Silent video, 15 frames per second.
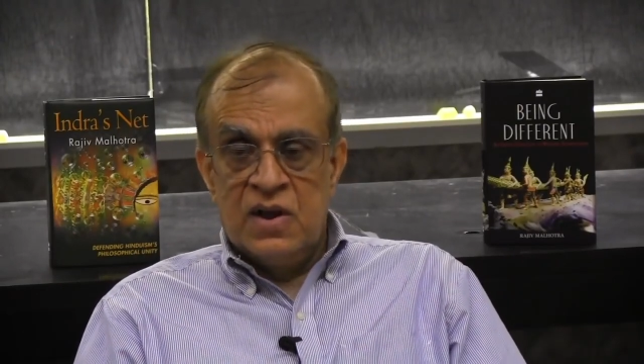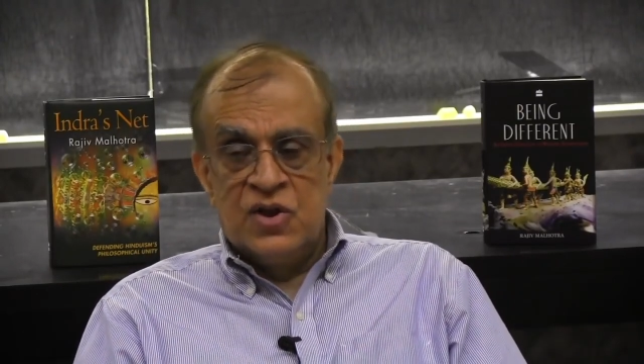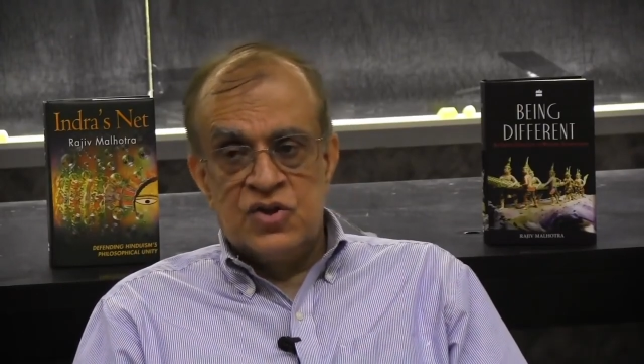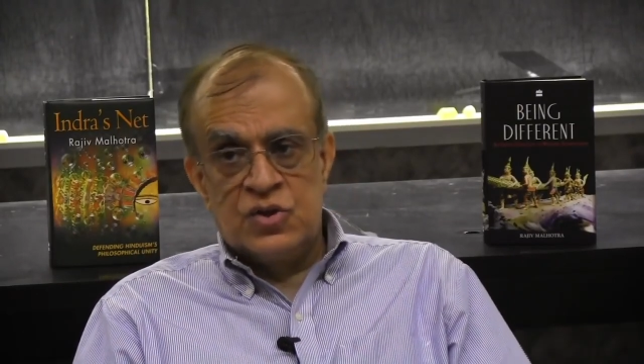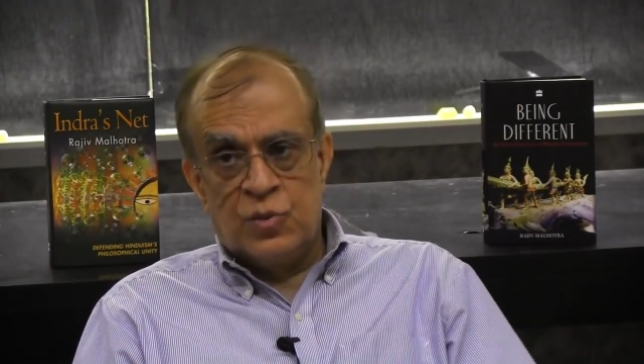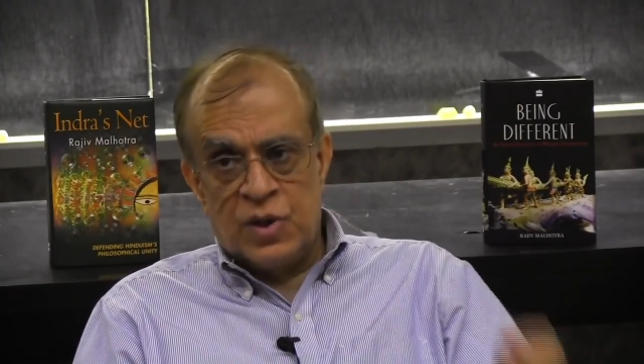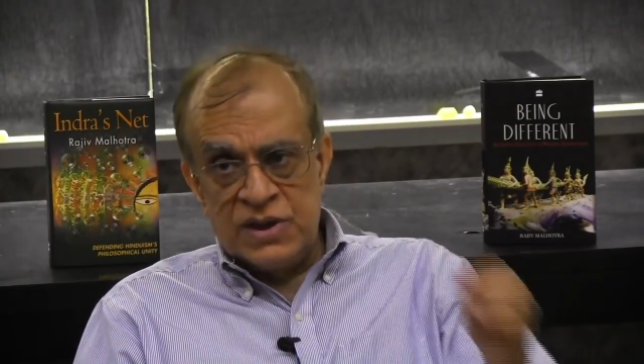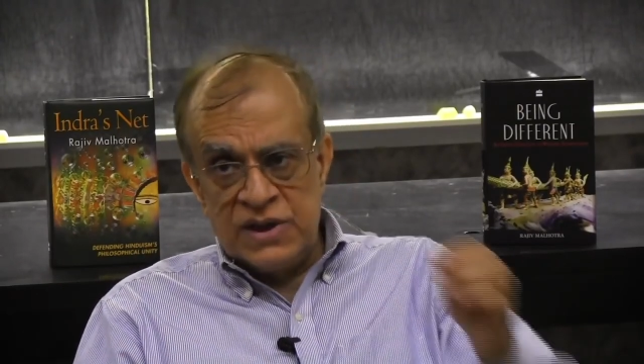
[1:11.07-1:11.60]

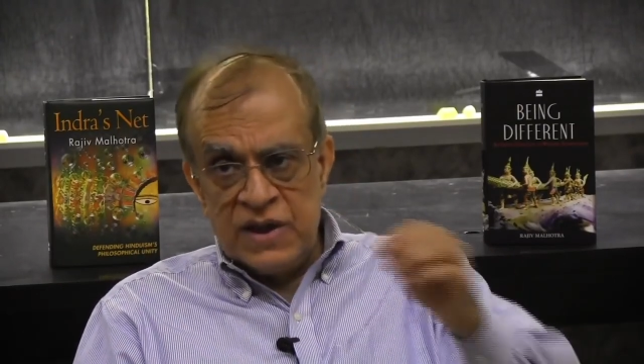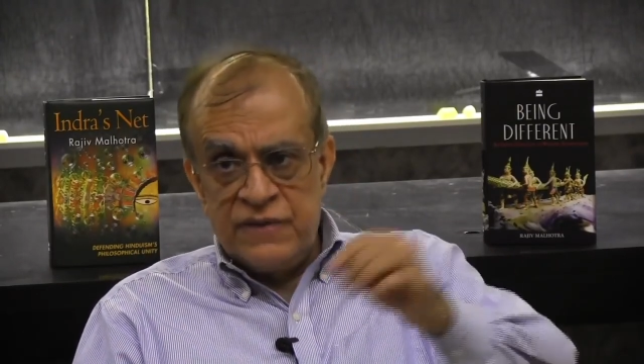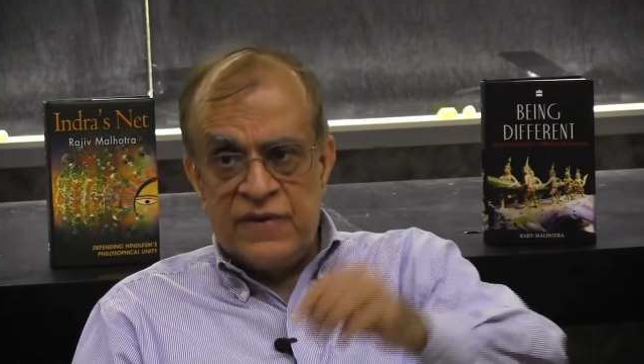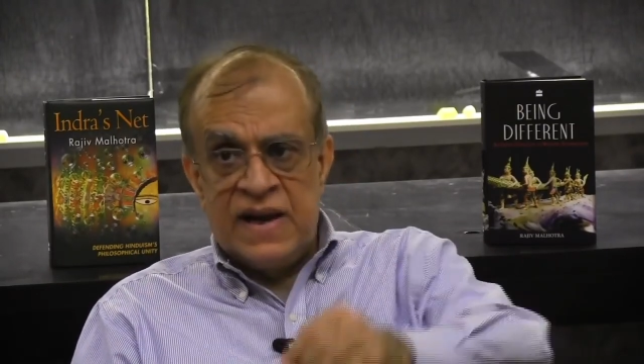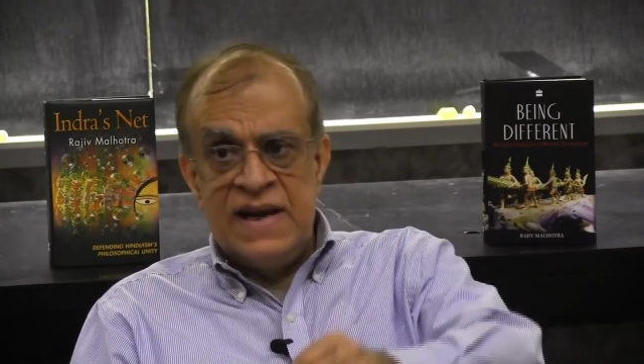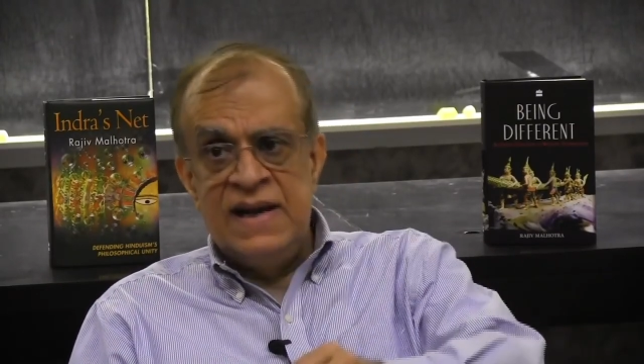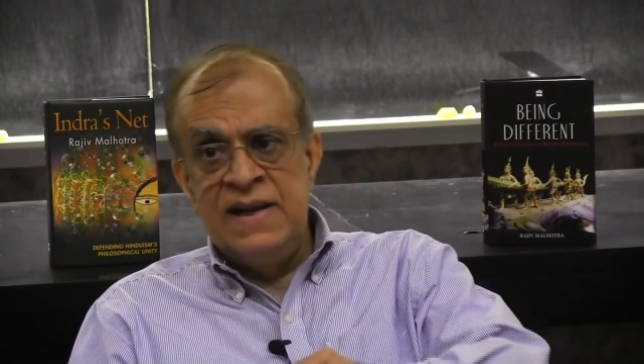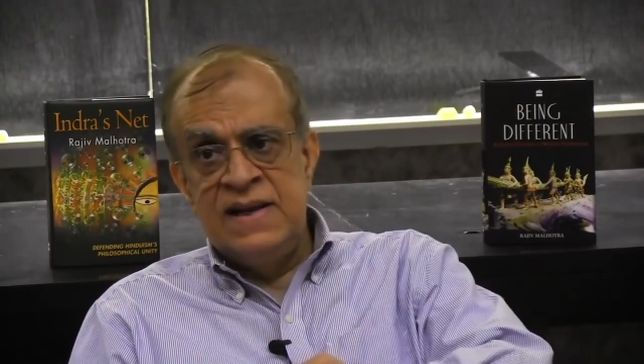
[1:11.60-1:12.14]
So what they're
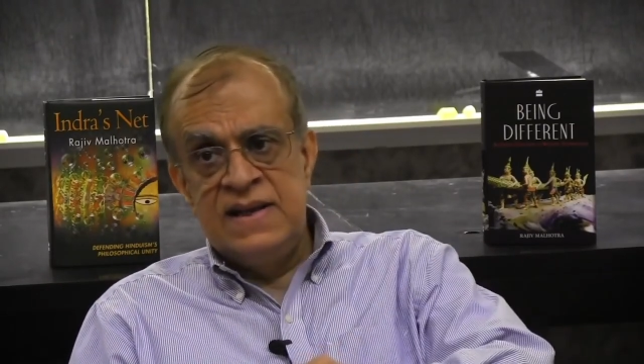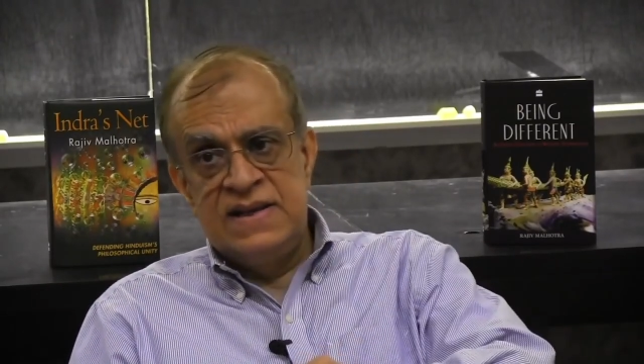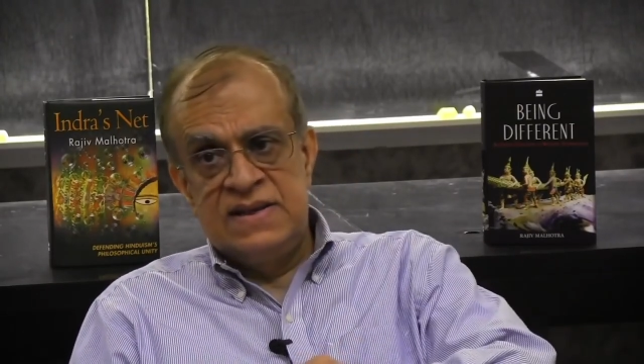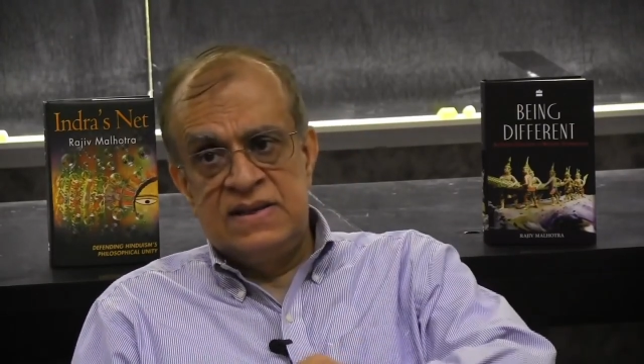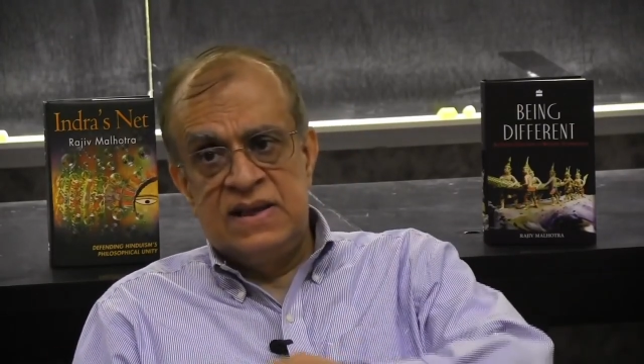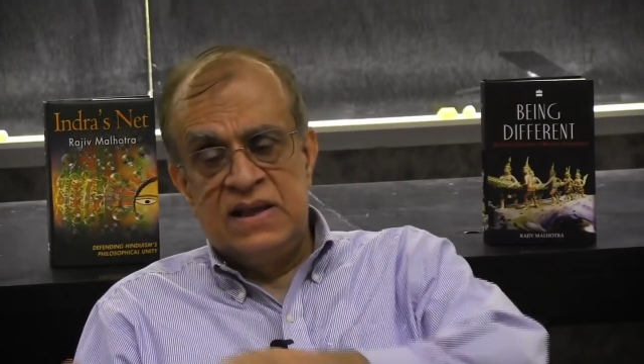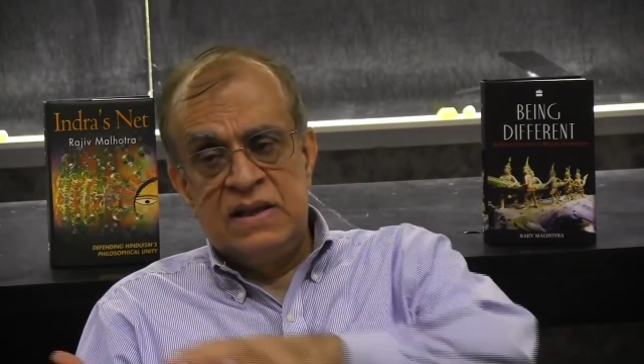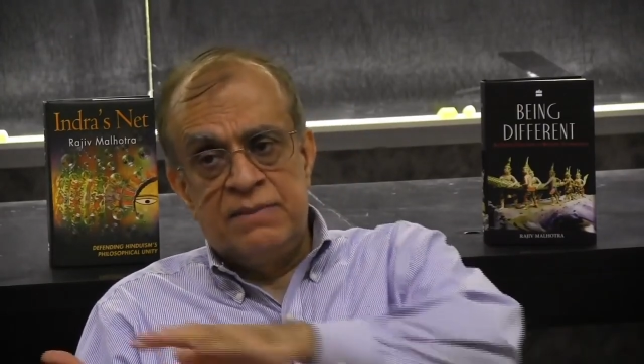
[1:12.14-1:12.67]
finding is
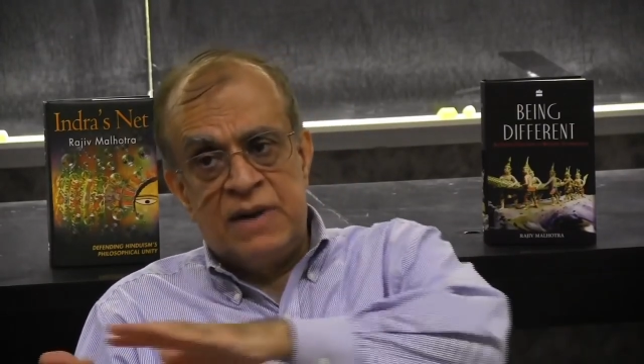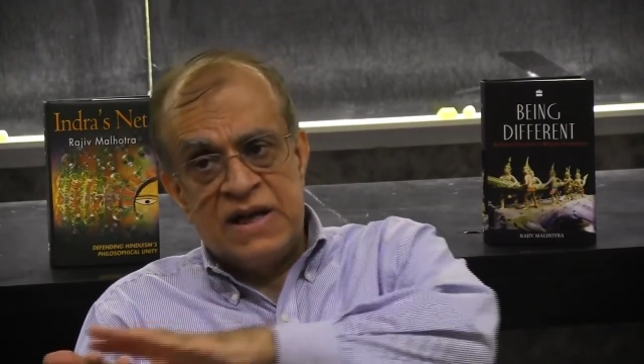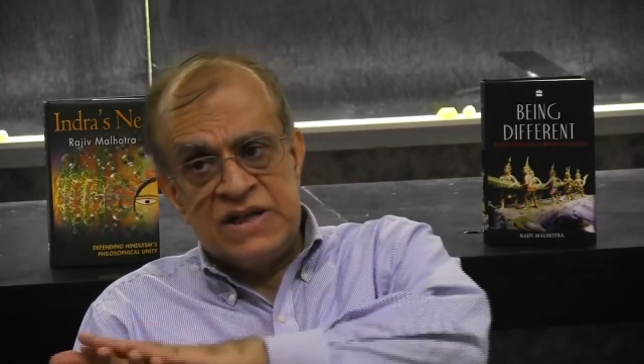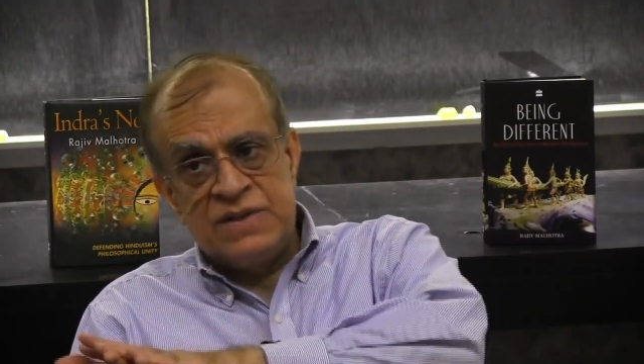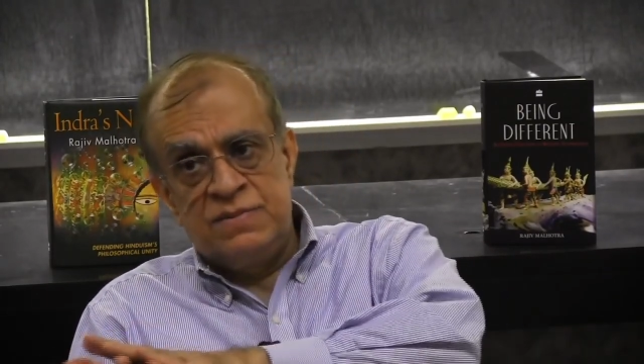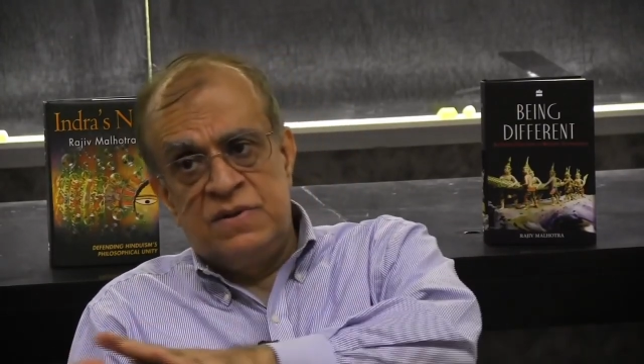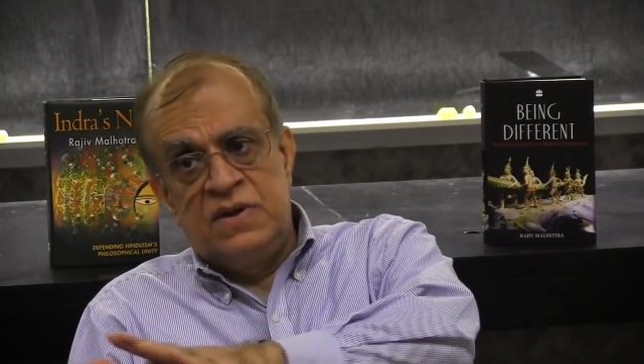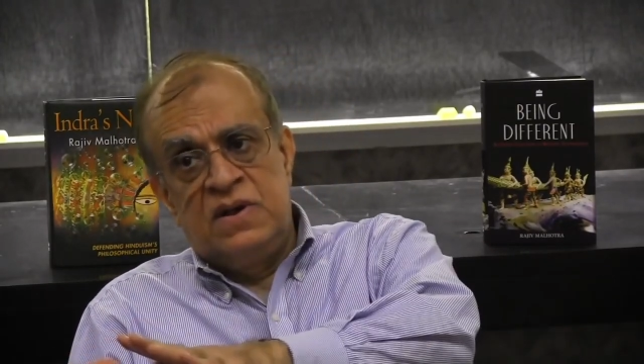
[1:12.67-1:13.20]
that the
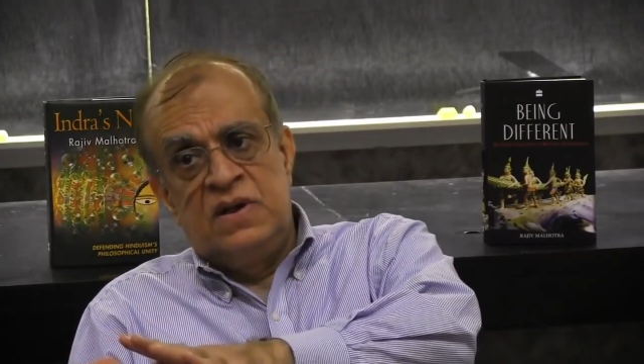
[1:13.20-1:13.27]
bhasma